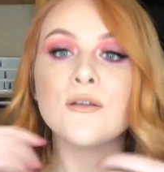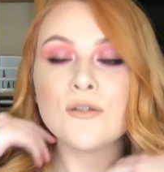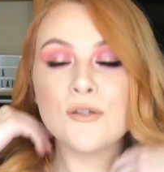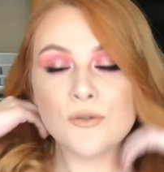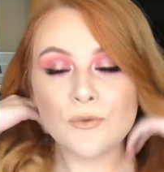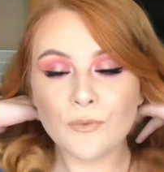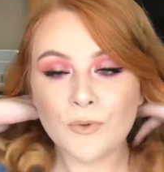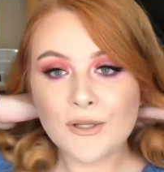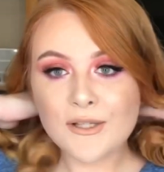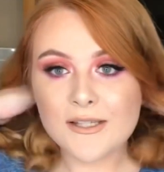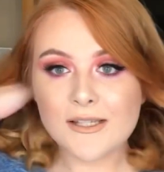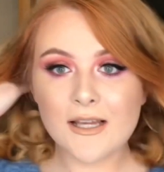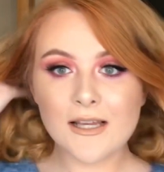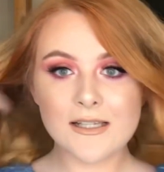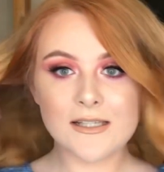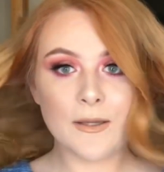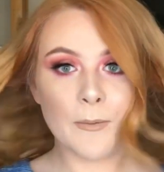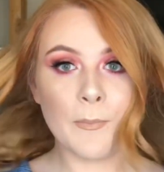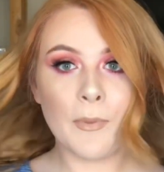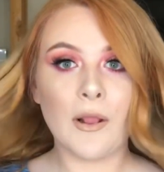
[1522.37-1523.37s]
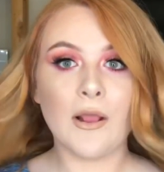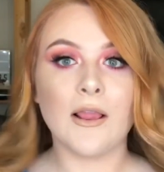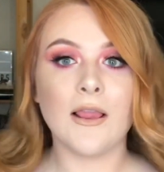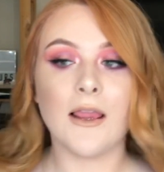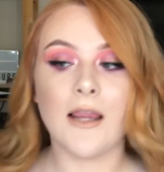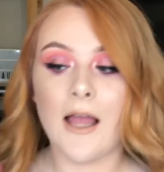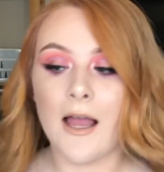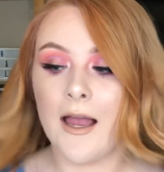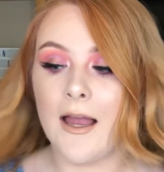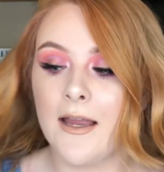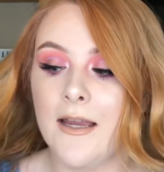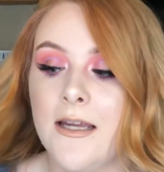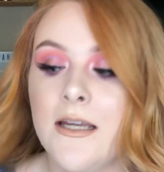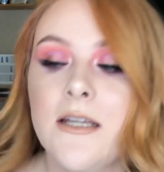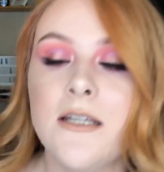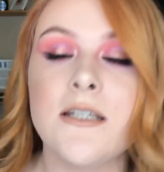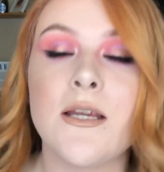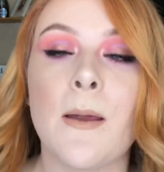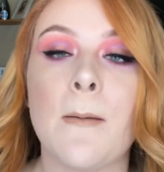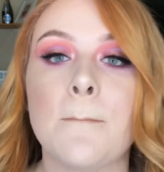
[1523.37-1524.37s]
So once that's
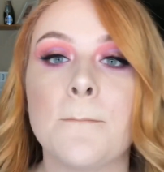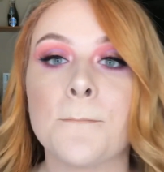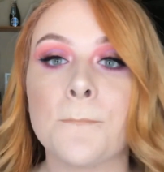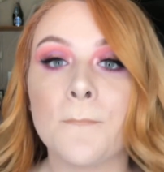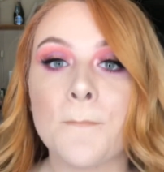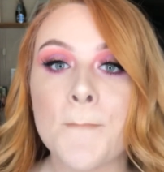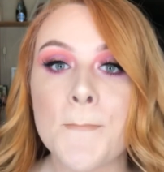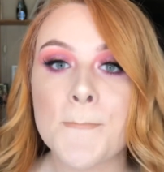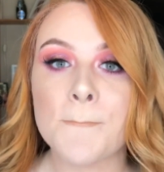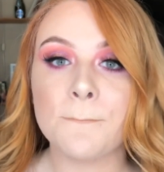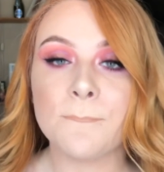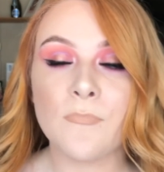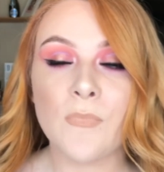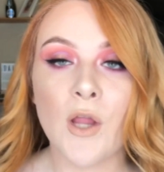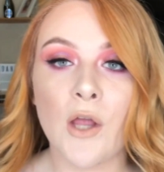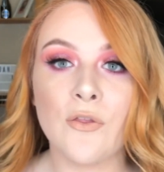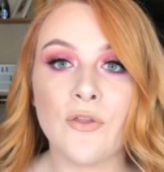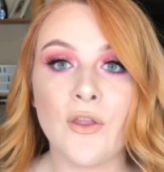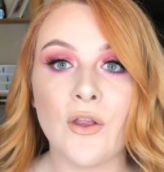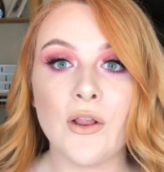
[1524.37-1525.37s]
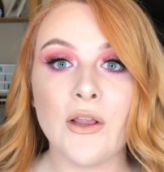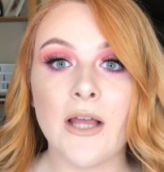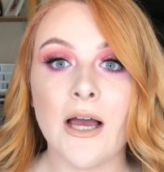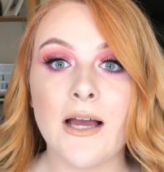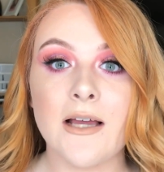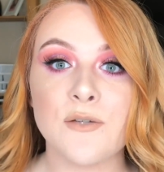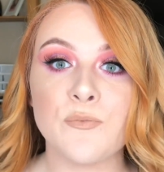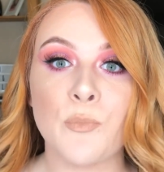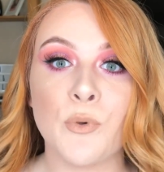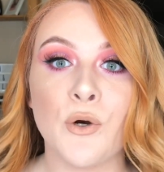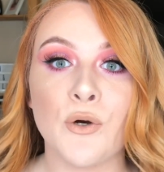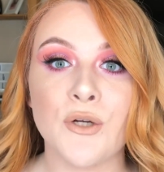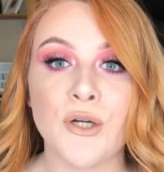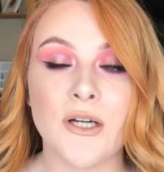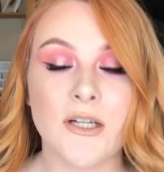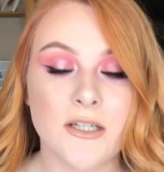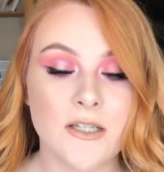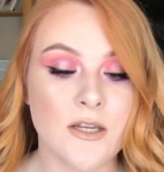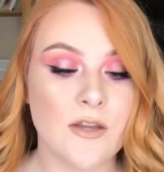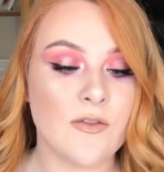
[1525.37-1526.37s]
applied, the last
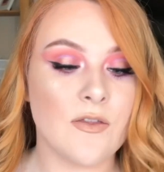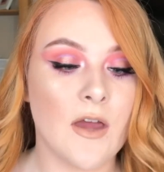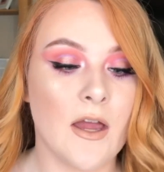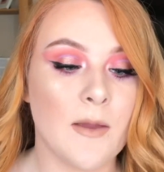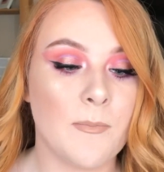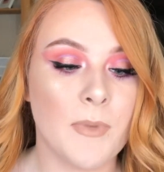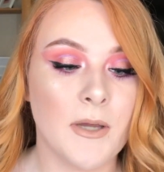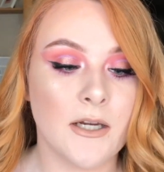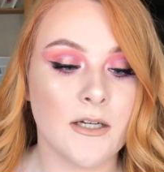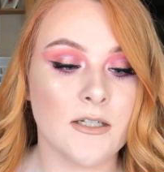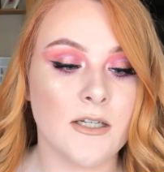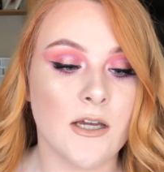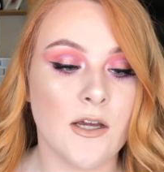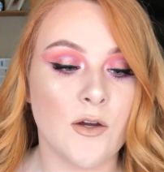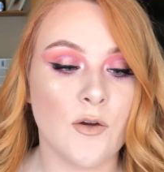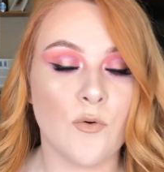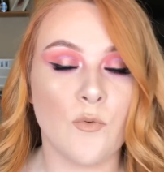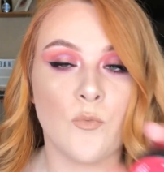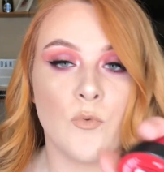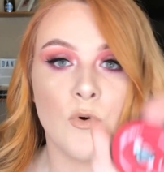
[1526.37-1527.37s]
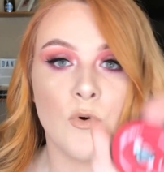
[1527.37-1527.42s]
product that I picked out